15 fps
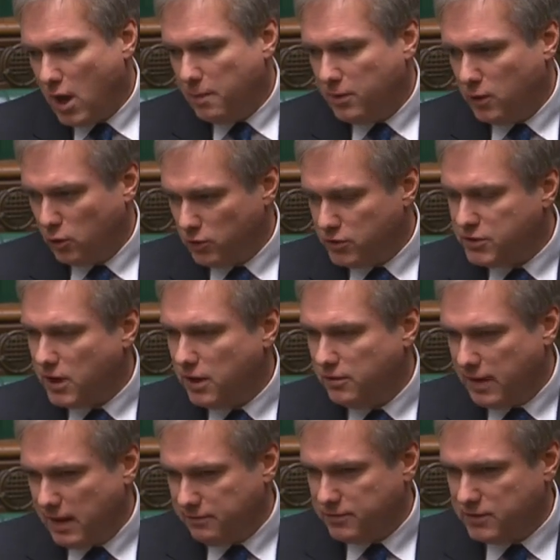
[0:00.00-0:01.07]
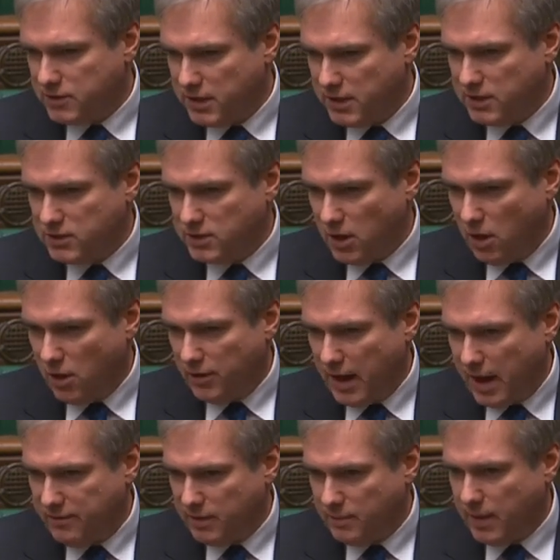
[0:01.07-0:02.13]
but also the emphasis on
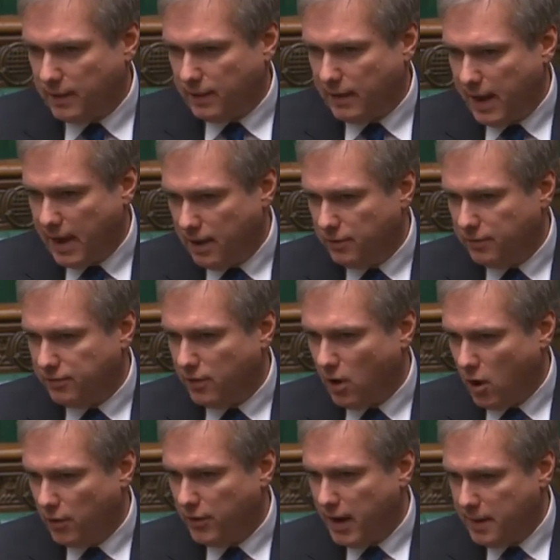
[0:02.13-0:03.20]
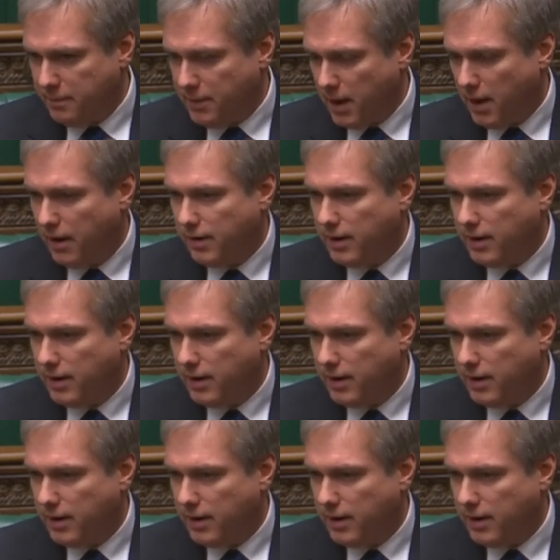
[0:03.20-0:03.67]
having mental health on a par.